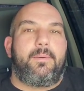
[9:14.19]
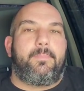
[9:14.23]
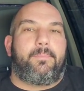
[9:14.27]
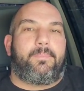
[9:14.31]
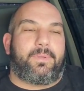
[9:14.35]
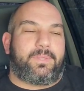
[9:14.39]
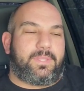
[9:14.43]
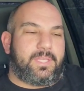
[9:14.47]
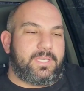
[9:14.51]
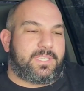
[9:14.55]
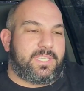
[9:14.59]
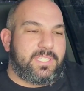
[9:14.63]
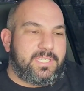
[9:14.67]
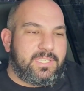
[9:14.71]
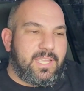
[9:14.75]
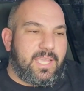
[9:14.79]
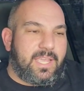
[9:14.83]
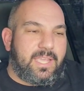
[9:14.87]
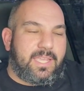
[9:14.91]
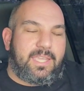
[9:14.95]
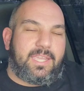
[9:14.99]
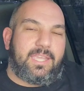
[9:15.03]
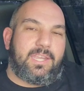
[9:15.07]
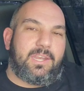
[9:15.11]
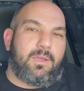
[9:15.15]
But this is
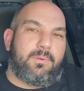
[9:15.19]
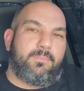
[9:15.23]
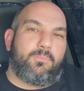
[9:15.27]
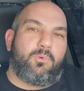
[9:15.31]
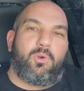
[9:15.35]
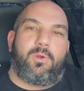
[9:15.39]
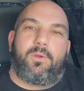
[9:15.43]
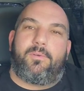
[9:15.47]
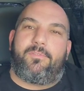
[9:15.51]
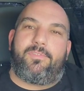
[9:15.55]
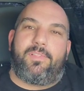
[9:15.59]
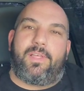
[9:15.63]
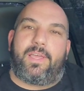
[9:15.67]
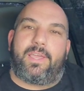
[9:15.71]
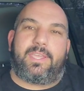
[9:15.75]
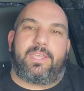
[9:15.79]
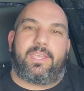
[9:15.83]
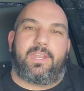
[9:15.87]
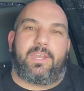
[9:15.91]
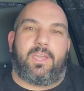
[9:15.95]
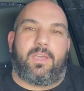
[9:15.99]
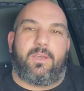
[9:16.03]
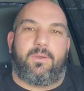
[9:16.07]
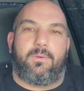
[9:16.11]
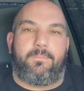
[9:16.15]
like, you know, more of like,
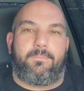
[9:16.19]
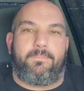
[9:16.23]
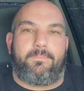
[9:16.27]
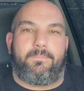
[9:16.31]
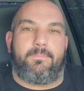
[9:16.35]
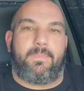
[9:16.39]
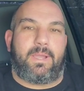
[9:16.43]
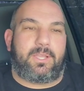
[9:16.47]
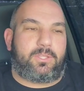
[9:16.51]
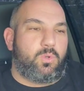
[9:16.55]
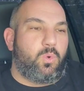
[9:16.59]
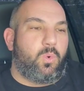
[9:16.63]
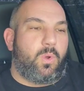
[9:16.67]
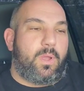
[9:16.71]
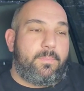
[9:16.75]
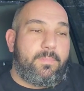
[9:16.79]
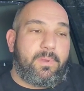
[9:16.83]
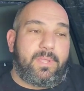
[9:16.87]
you know, my toy.